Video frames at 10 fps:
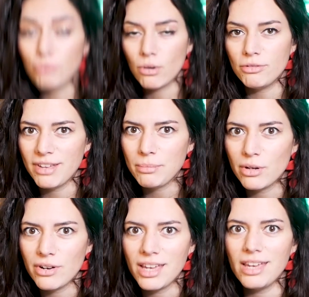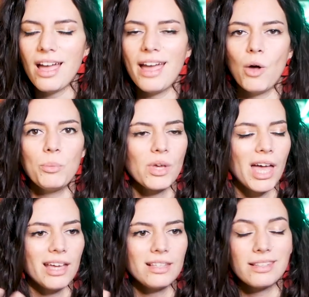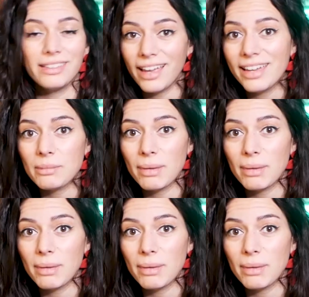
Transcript: for February. I hope you guys liked